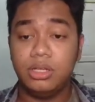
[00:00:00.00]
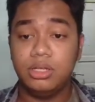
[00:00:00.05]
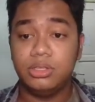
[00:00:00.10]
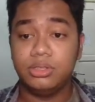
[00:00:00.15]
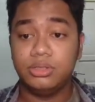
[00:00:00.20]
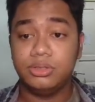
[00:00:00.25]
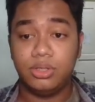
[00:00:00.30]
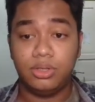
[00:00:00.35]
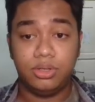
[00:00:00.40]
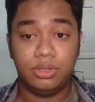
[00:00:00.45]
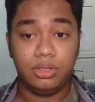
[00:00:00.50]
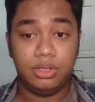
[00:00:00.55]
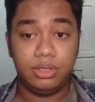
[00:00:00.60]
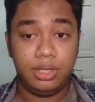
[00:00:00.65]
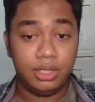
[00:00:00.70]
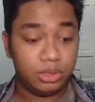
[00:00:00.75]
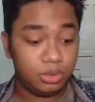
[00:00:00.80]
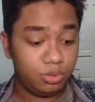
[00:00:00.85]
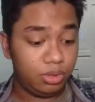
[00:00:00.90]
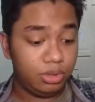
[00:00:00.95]
So the
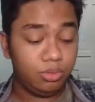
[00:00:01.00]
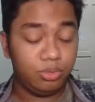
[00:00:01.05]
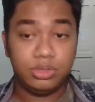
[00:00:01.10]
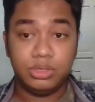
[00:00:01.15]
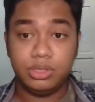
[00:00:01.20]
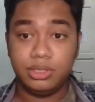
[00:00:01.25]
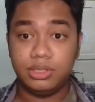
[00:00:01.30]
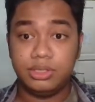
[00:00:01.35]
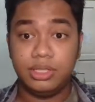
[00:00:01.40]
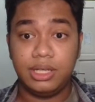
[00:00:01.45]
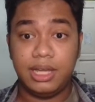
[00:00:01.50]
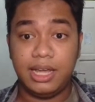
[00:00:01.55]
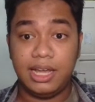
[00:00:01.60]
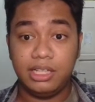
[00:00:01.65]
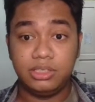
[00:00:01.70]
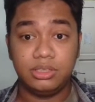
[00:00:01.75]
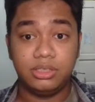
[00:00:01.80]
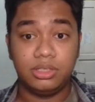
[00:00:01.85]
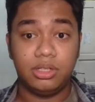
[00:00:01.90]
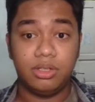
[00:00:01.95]
next one, which is the
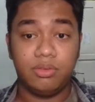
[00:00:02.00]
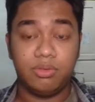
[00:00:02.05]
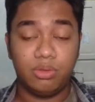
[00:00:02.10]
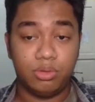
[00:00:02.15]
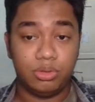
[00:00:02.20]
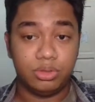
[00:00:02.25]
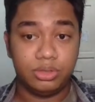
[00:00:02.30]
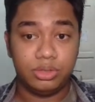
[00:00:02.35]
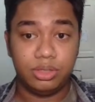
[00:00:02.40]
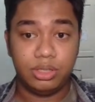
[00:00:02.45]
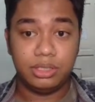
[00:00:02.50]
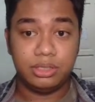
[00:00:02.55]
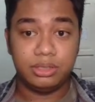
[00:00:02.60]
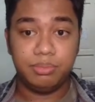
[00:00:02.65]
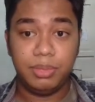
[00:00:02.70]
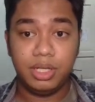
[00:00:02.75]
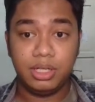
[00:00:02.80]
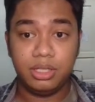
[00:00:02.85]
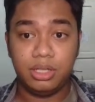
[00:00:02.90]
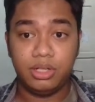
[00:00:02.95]
cancel, of course. So let's
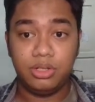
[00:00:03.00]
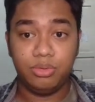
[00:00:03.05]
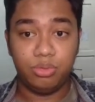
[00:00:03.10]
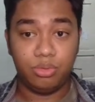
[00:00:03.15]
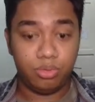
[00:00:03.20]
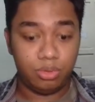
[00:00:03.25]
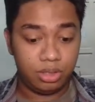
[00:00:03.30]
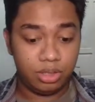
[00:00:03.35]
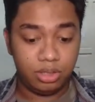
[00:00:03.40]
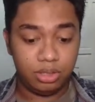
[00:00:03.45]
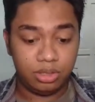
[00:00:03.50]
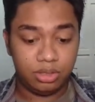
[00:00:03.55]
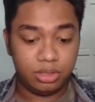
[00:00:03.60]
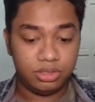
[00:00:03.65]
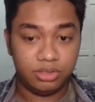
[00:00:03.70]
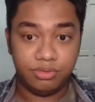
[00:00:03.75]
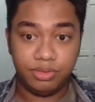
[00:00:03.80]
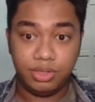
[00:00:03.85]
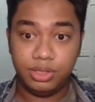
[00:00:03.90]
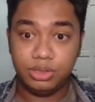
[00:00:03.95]
make another
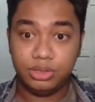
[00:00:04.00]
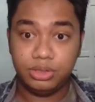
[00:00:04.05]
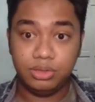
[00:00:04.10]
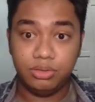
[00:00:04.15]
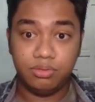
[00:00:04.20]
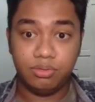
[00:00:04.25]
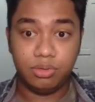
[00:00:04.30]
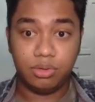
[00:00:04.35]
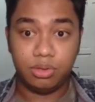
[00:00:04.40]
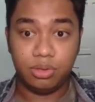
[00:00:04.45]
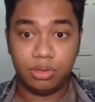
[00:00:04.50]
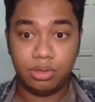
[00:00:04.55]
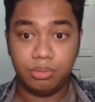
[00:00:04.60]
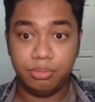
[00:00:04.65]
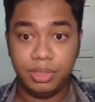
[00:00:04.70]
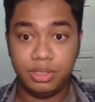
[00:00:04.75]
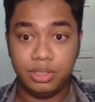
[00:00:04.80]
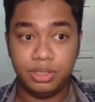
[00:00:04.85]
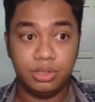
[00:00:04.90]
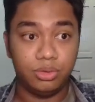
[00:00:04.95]
reservation for
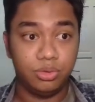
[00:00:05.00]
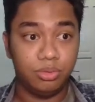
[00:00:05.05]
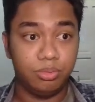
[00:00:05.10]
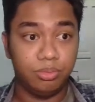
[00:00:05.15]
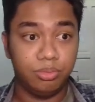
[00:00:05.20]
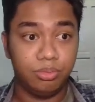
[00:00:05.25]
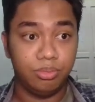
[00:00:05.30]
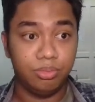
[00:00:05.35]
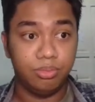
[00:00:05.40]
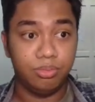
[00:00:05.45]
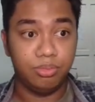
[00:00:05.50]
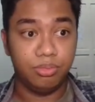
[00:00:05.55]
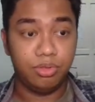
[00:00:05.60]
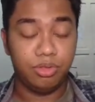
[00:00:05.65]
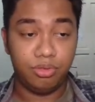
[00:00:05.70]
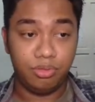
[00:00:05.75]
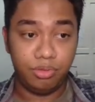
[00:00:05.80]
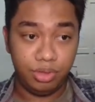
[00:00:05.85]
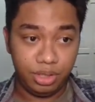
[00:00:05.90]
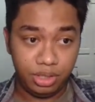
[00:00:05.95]
meeting room
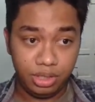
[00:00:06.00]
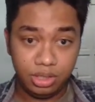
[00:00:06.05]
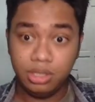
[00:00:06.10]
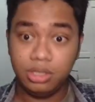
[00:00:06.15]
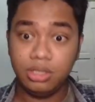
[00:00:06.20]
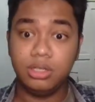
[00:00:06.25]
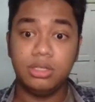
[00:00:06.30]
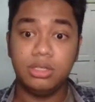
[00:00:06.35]
3.